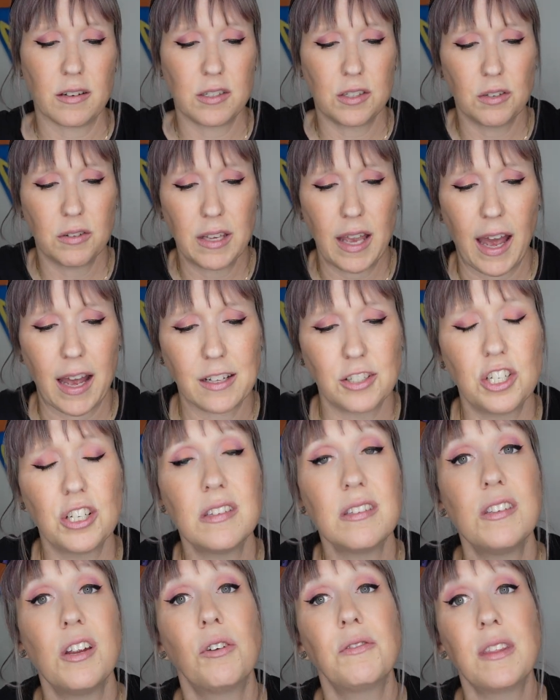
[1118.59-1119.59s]
So yeah,
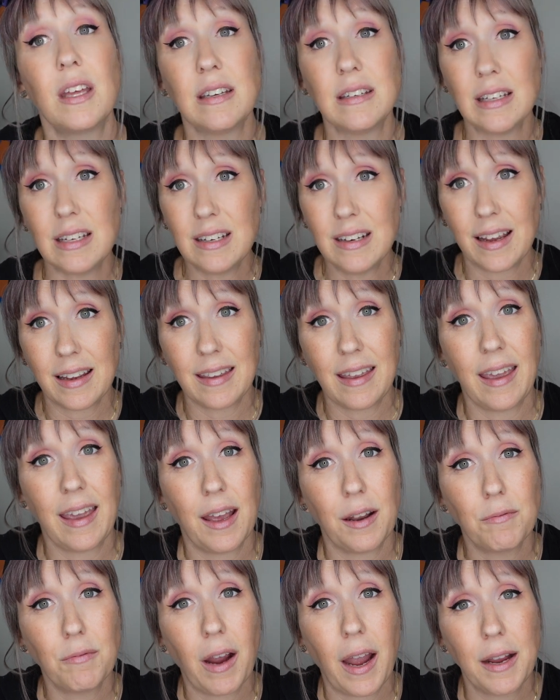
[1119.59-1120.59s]
just note that Nina
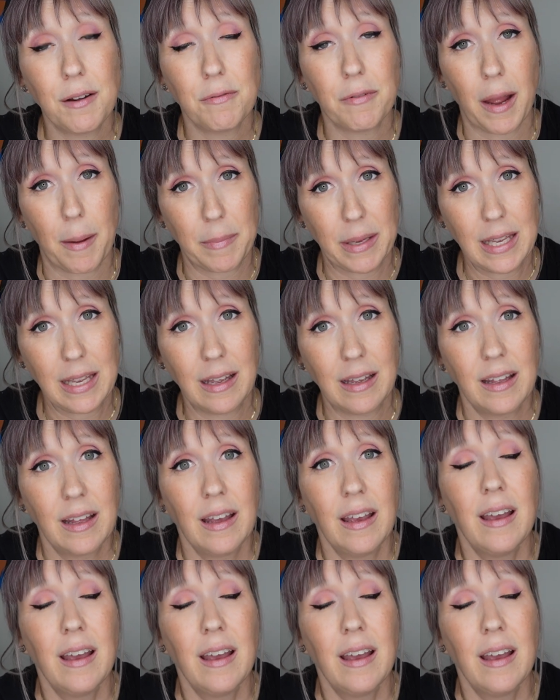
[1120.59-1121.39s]
can ride Remy.